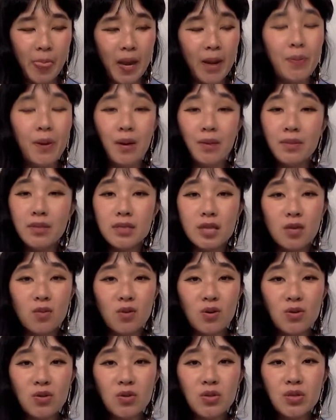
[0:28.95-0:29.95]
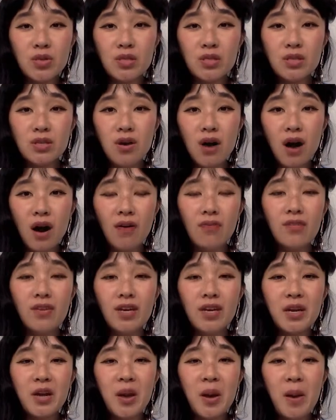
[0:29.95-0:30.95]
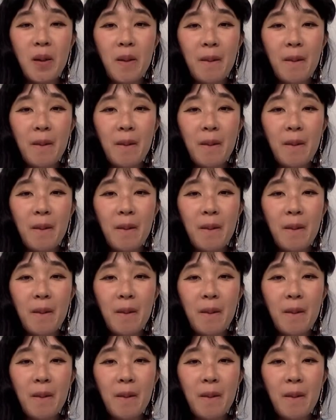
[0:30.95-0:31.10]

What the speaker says: I promise I won't do this too often,